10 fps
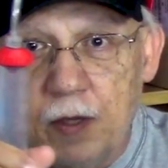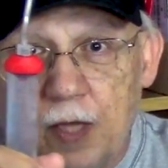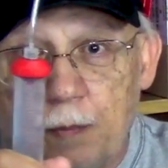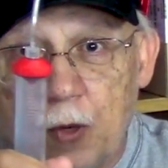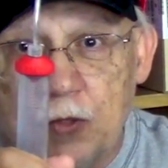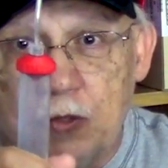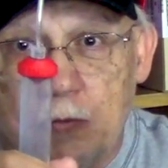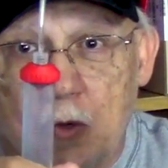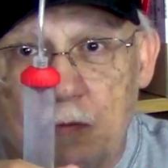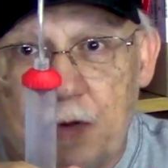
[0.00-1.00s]
the plunger
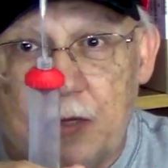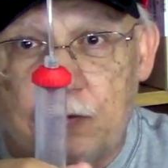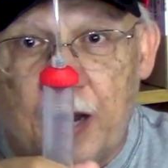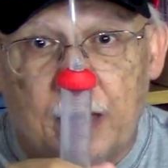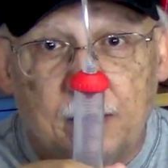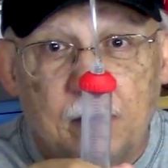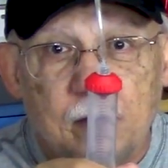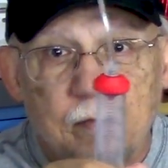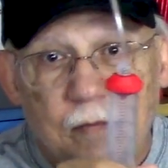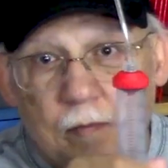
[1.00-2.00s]
will retract
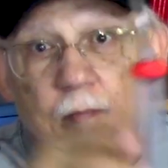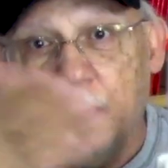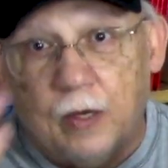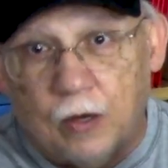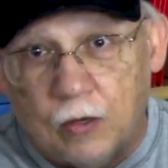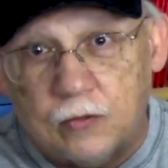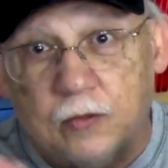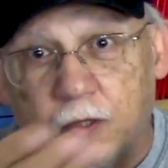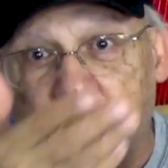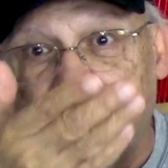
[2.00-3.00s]
because
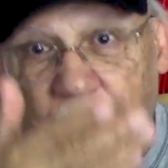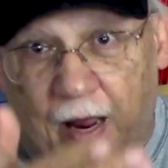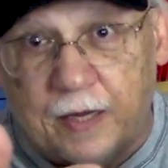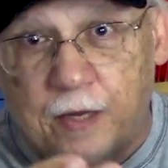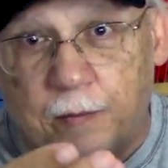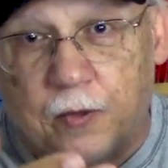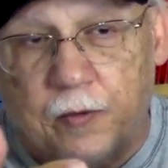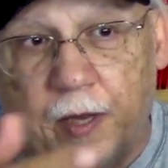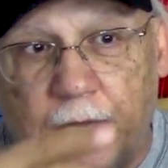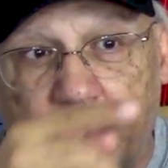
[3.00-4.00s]
there's a vacuum
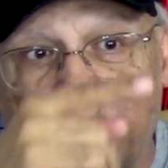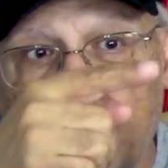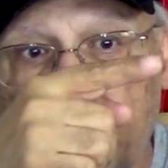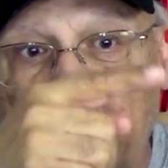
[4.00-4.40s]
created